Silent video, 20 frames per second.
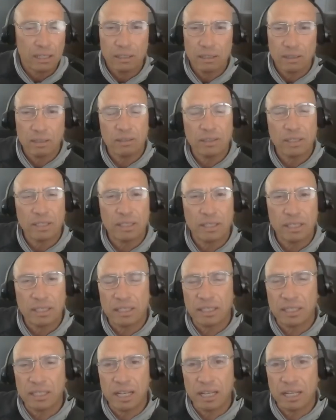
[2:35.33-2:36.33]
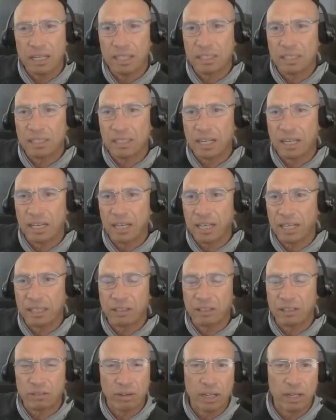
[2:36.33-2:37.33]
You know, it's not like
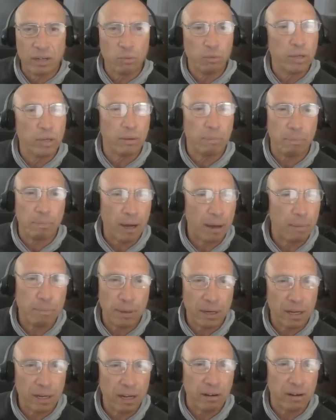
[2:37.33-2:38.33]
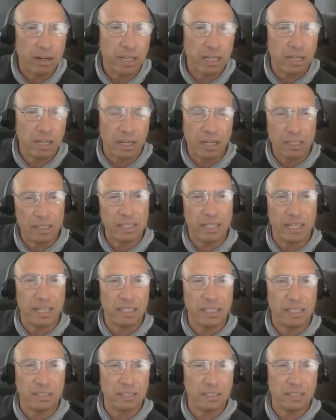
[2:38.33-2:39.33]
they're trying to win a popularity
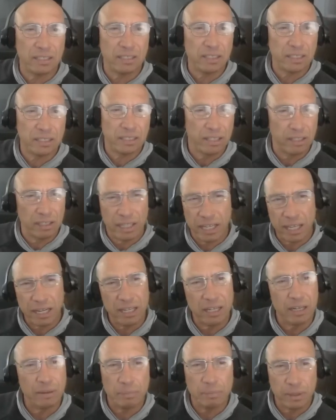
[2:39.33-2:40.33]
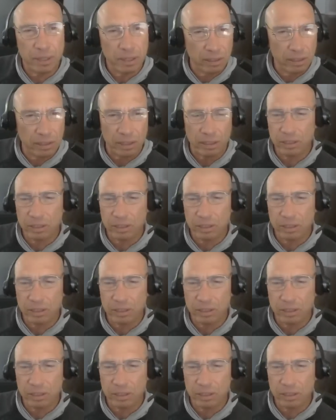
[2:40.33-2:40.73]
contest. It's just they're getting up there and